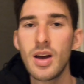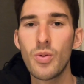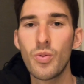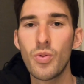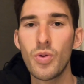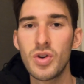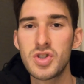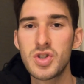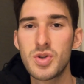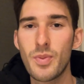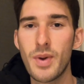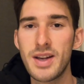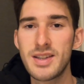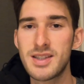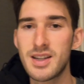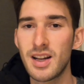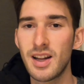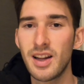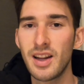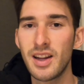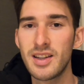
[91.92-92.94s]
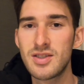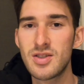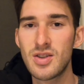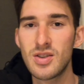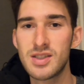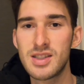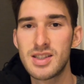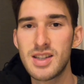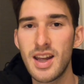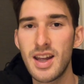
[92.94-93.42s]
which basically lets
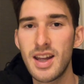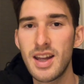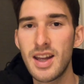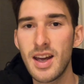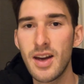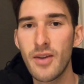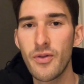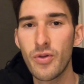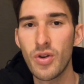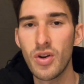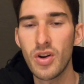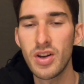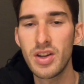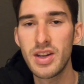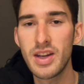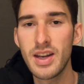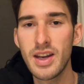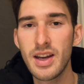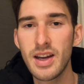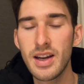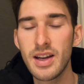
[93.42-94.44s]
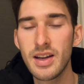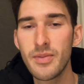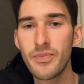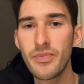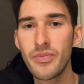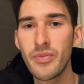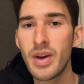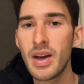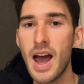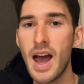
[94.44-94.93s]
you stay here for a year
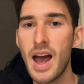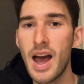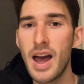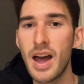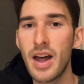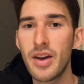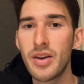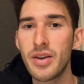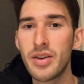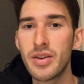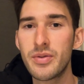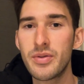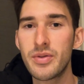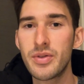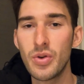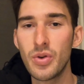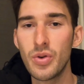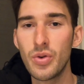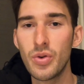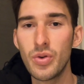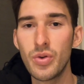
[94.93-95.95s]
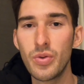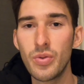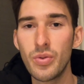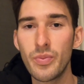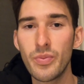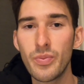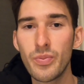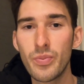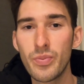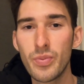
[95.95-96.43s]
and
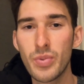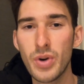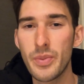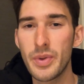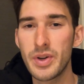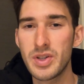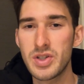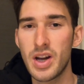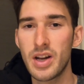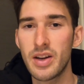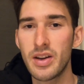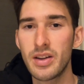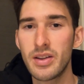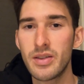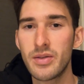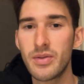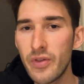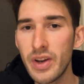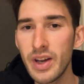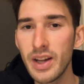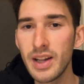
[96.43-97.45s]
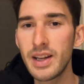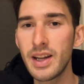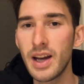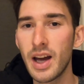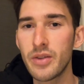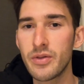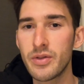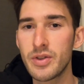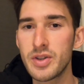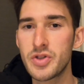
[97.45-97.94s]
do pretty much fairly
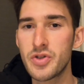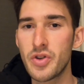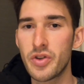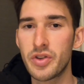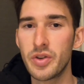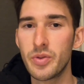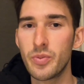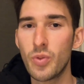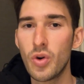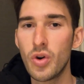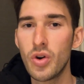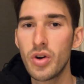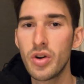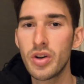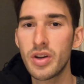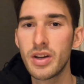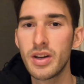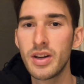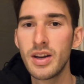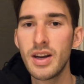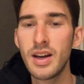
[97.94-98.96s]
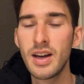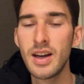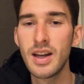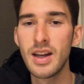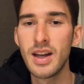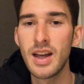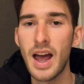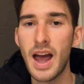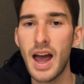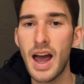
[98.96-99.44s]
unrestricted work
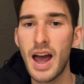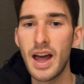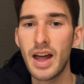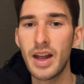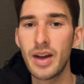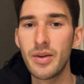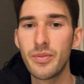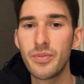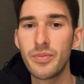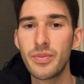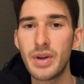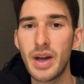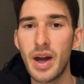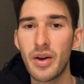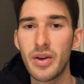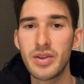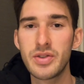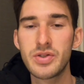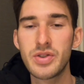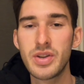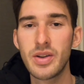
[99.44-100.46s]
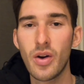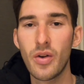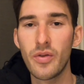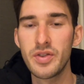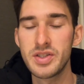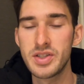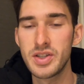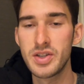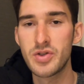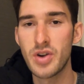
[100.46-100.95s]
and be able to
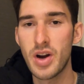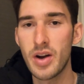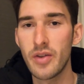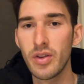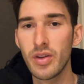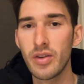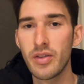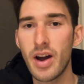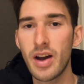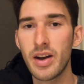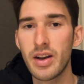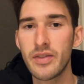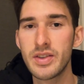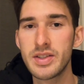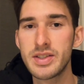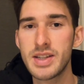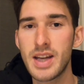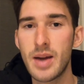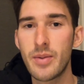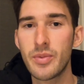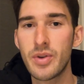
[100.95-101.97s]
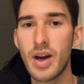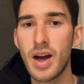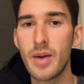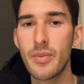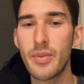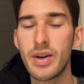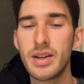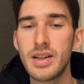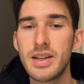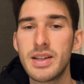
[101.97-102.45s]
obviously travel around at the same
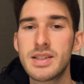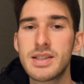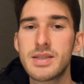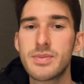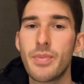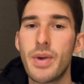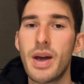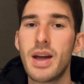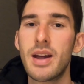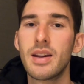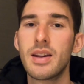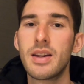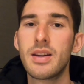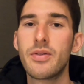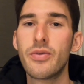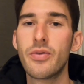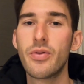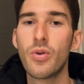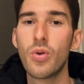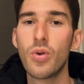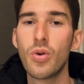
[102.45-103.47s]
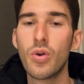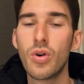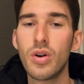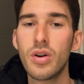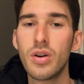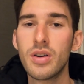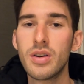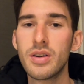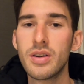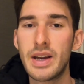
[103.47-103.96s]
time. It's mainly
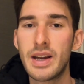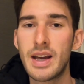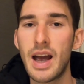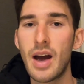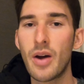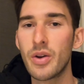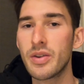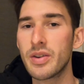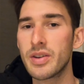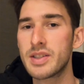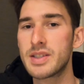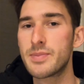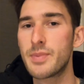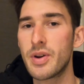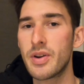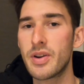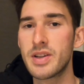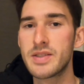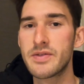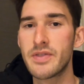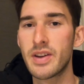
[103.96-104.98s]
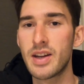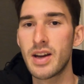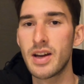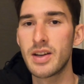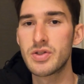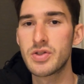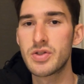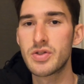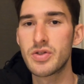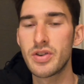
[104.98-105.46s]
for being able to experience the
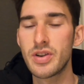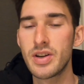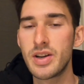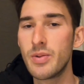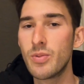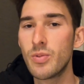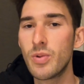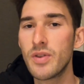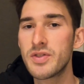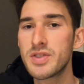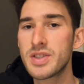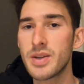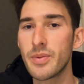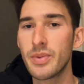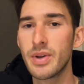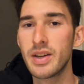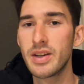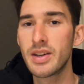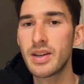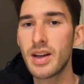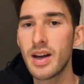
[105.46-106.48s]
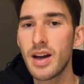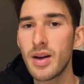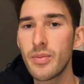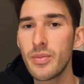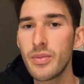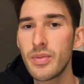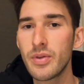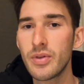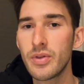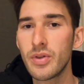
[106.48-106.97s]
country with some
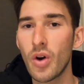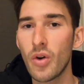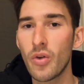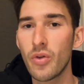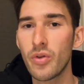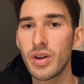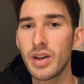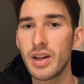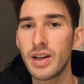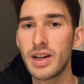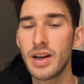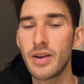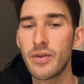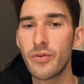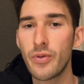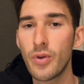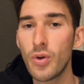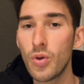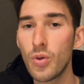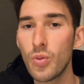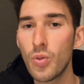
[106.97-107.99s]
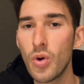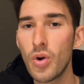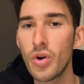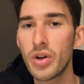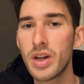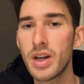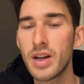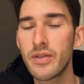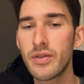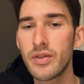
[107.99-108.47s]
income, not really a full
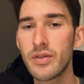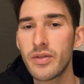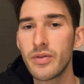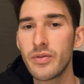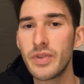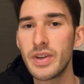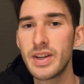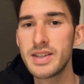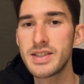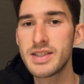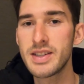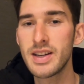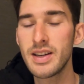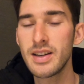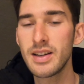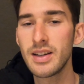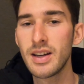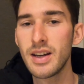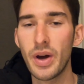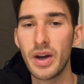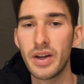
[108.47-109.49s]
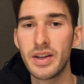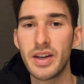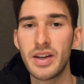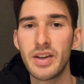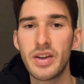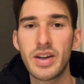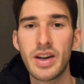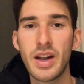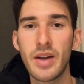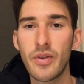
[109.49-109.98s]
working visa, but yeah,
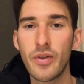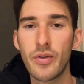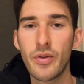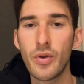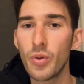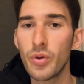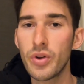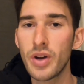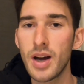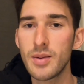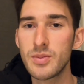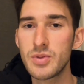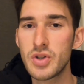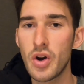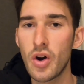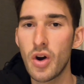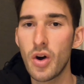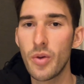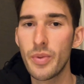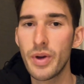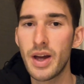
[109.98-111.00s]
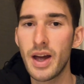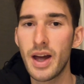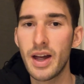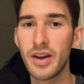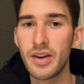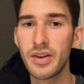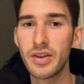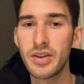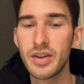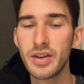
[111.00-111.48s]
you can have a full-time job
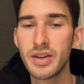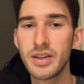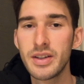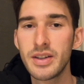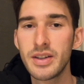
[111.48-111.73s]
and